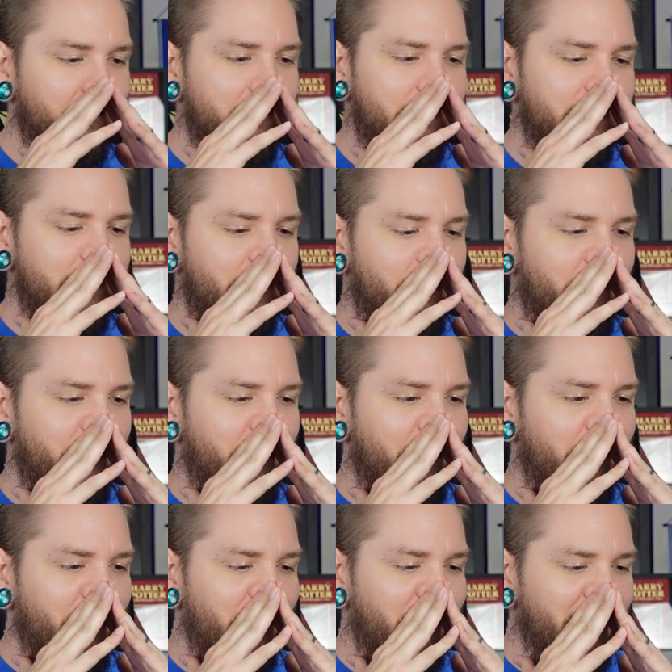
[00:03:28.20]

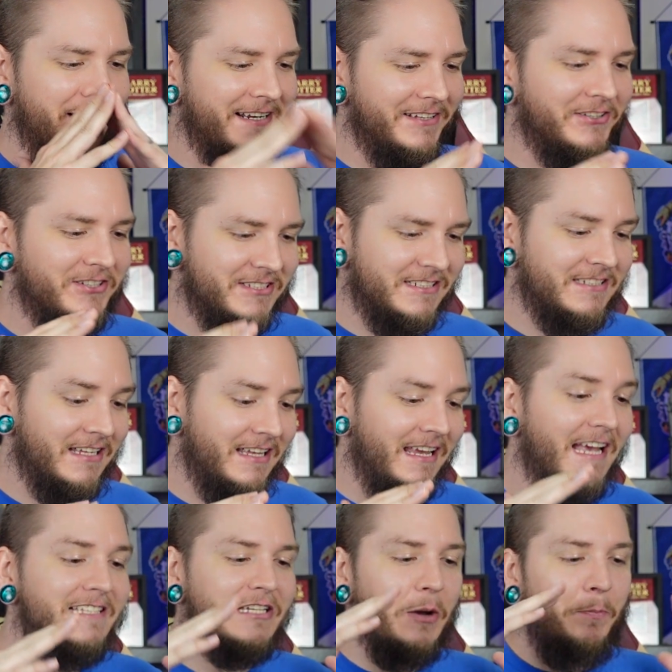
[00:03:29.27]
Yo, and
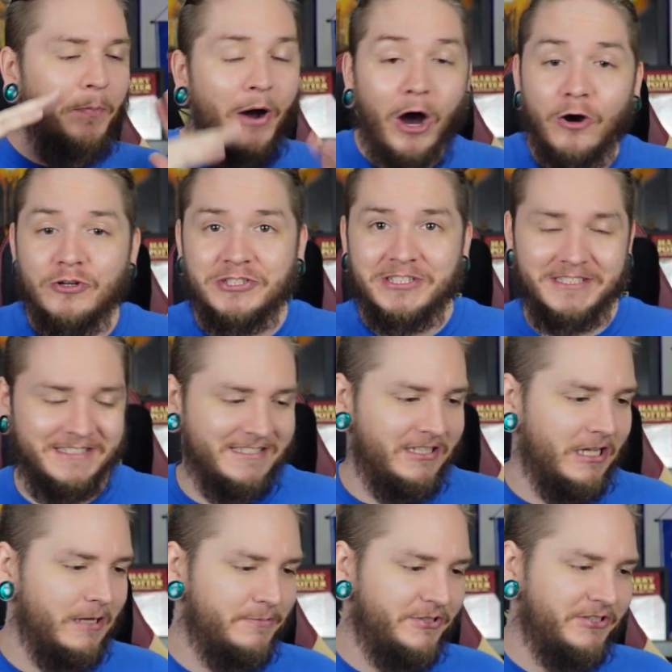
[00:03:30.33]
it's a Potions
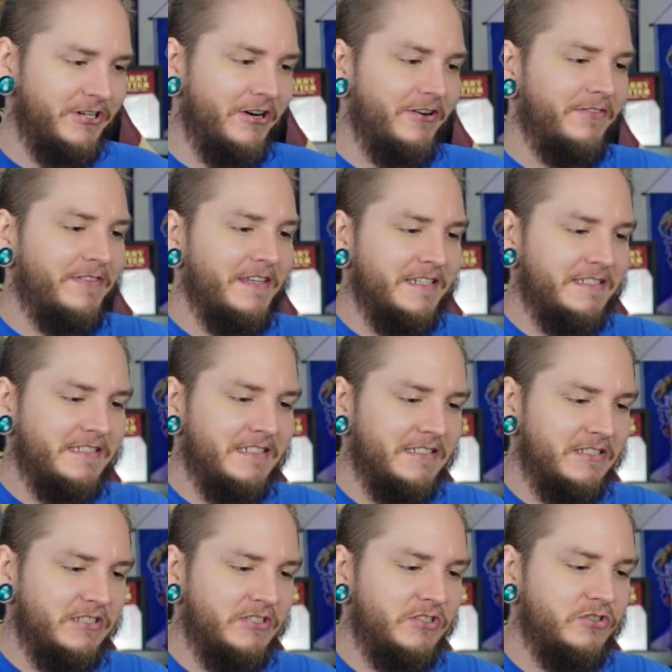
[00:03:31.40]
Club shirt. This is
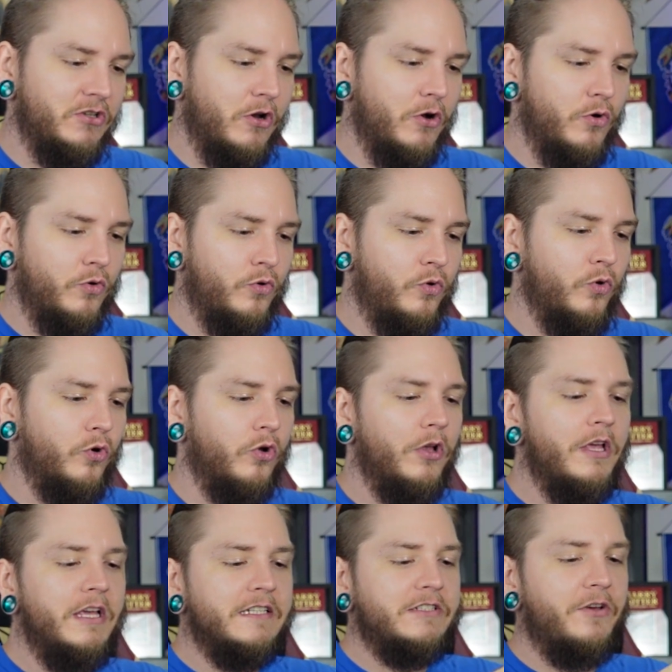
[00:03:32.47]
so cool.
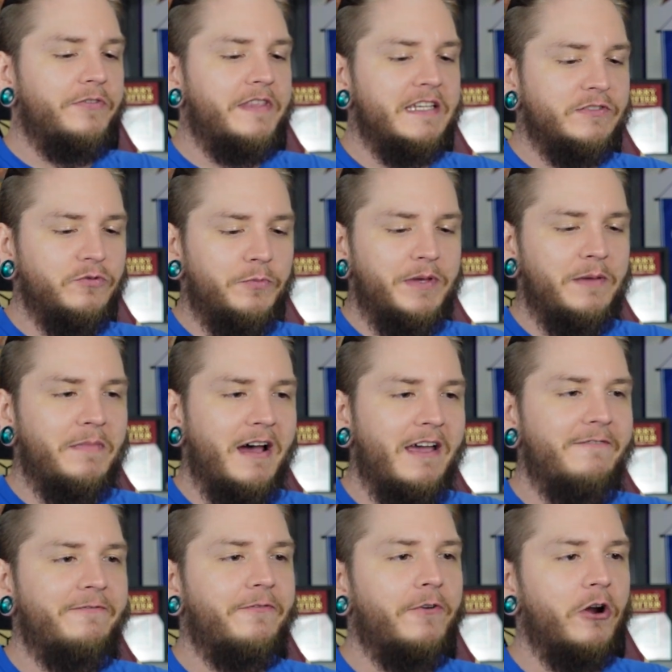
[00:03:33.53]
So this will be my
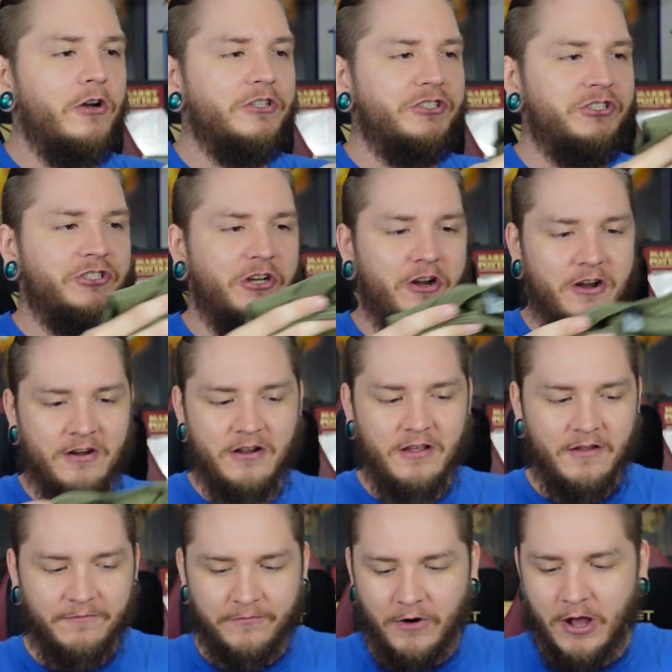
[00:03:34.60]
first shirt
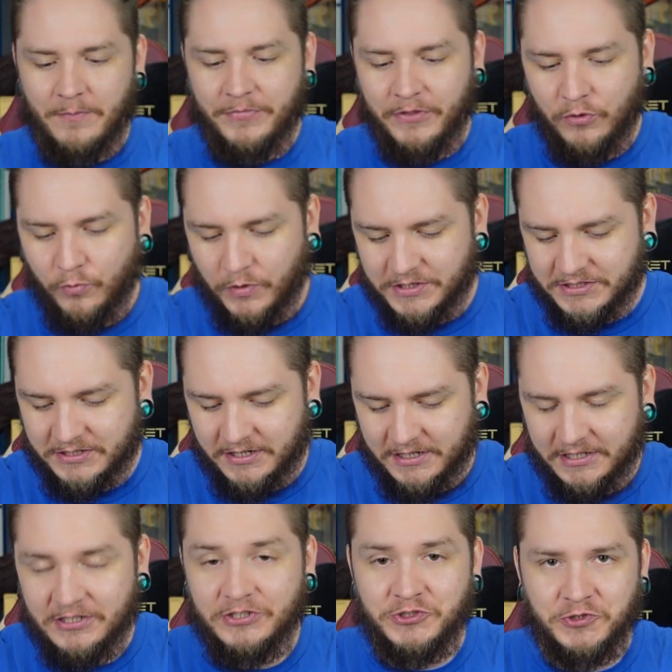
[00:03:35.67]
from the
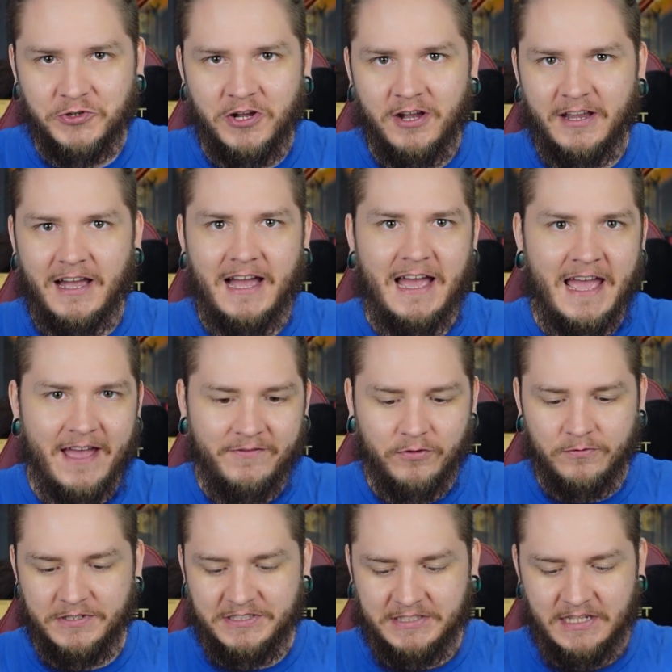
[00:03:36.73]
Wizarding Trunk. I haven't
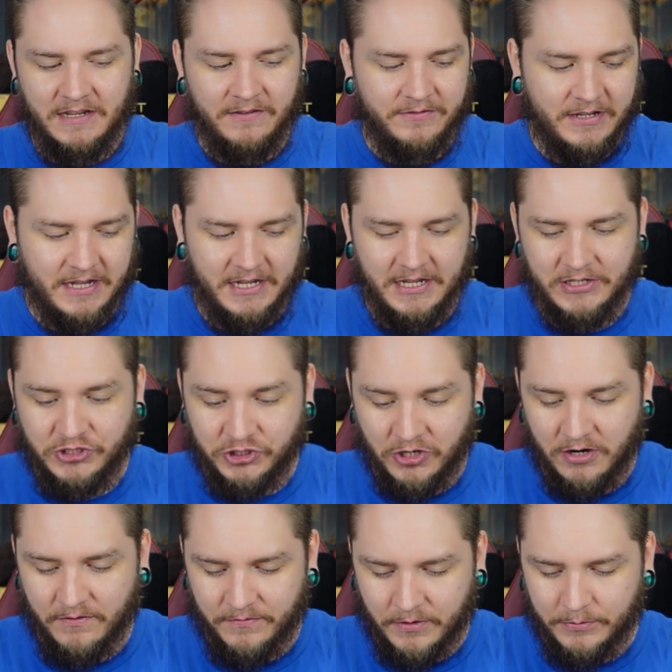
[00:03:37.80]
received a
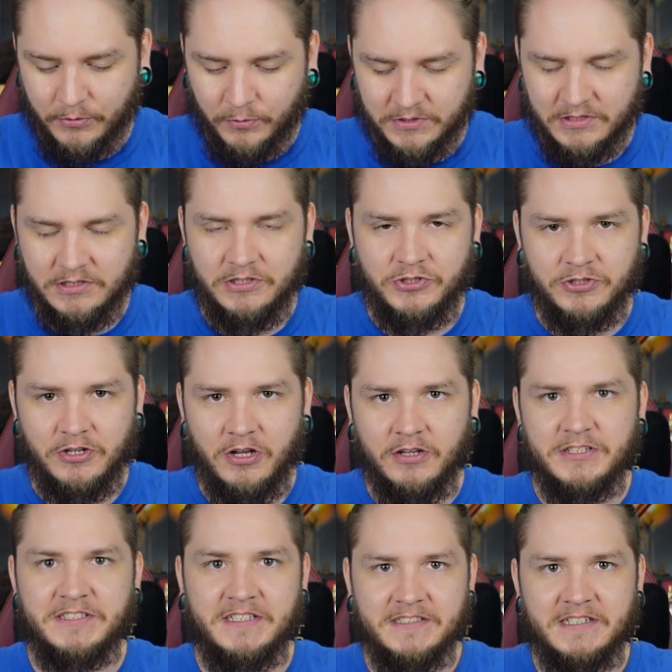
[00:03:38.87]
shirt from the Wizarding Trunk
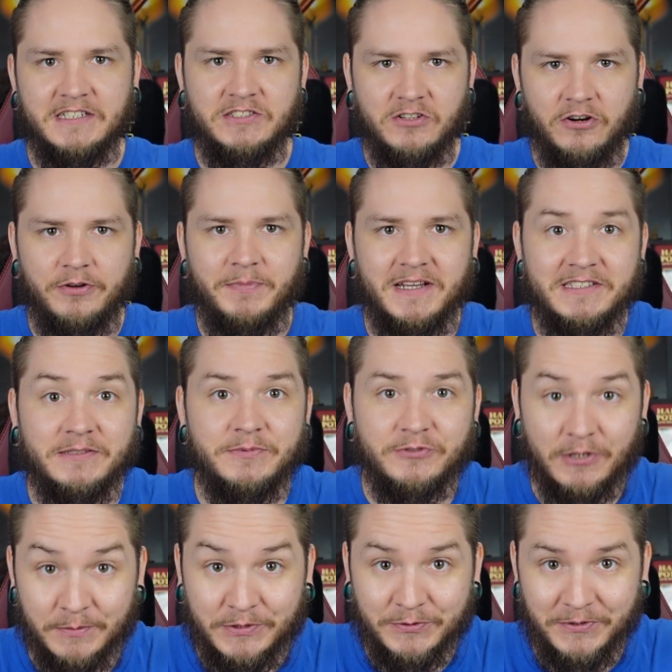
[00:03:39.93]
since I started my
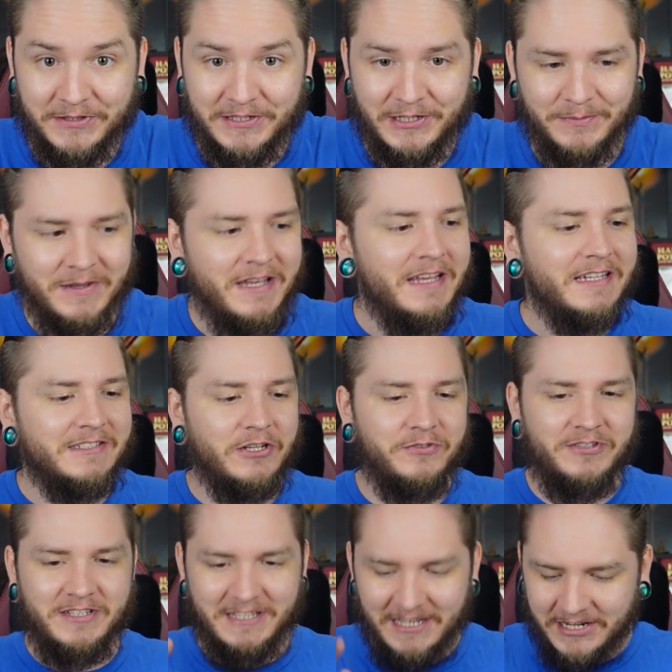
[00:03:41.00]
subscription with them. So
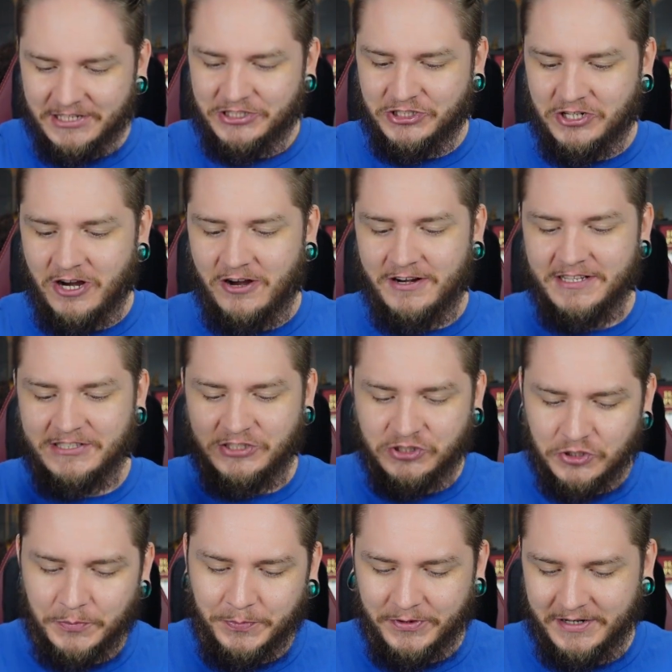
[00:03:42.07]
to get a shirt is
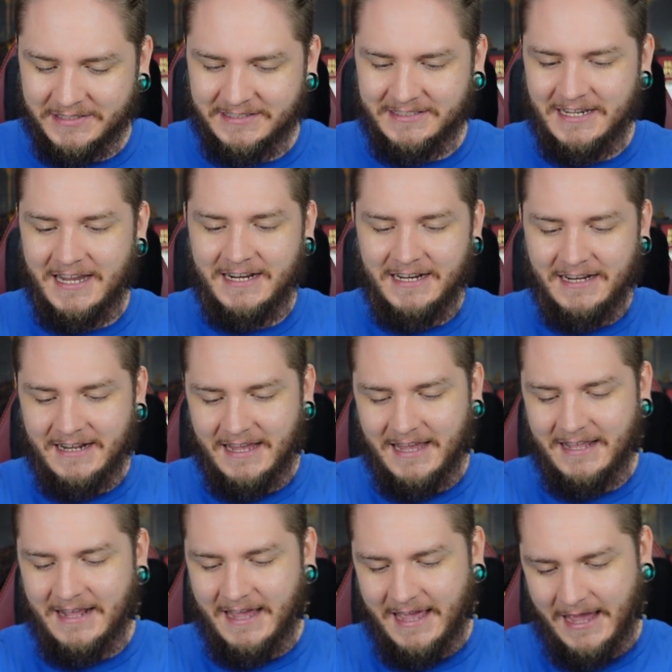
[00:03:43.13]
super exciting,
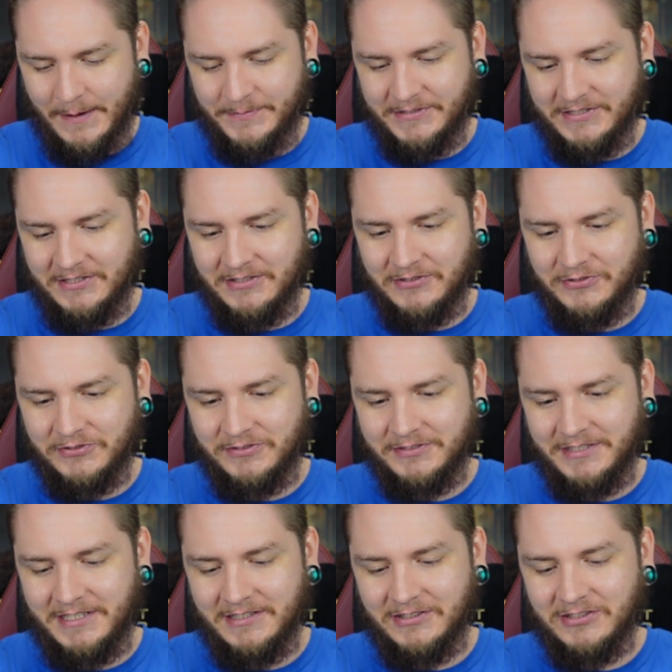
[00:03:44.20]
and I
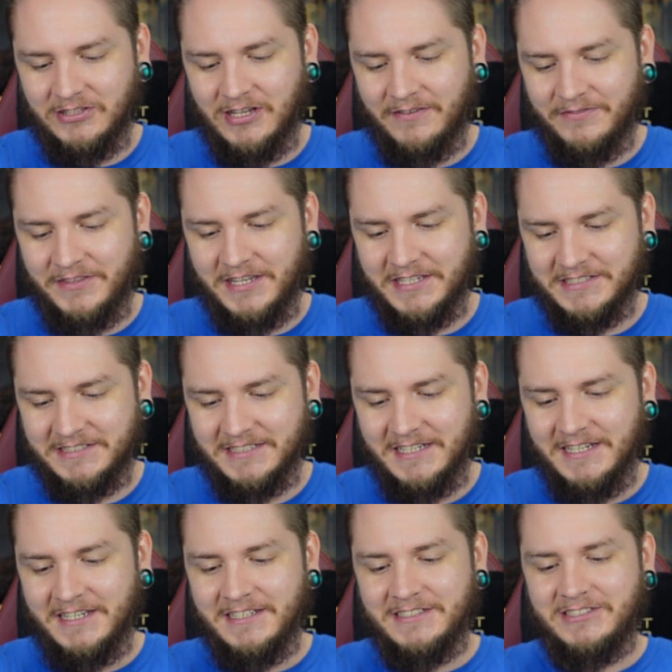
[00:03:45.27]
absolutely love this.
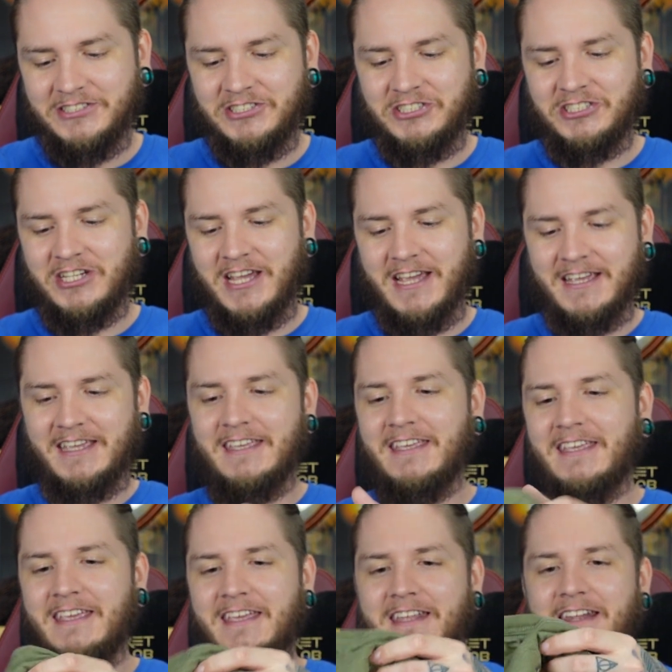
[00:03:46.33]
Check
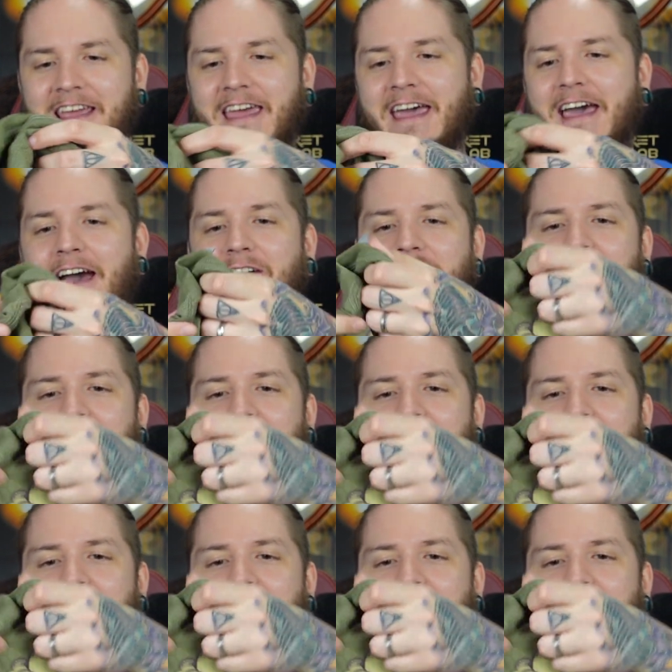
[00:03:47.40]
it out.